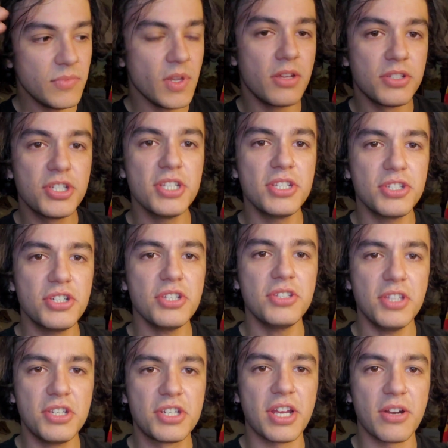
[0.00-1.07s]
It's just
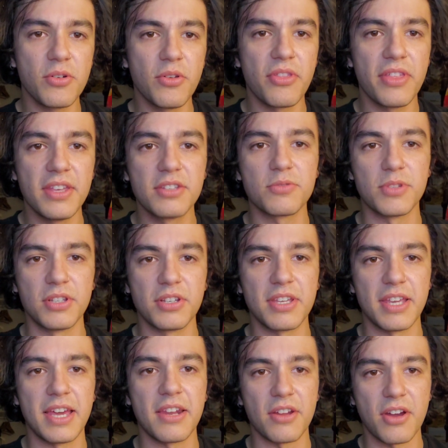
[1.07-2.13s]
the general things when
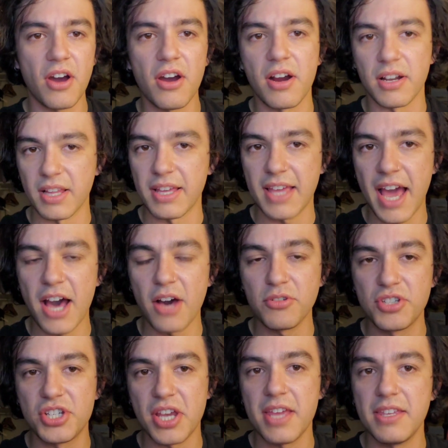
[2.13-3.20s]
looking at a car, like how
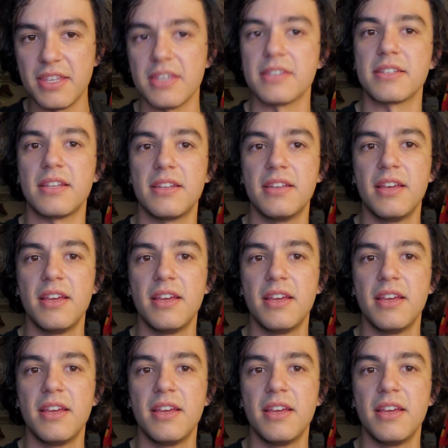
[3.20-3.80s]
janky is it?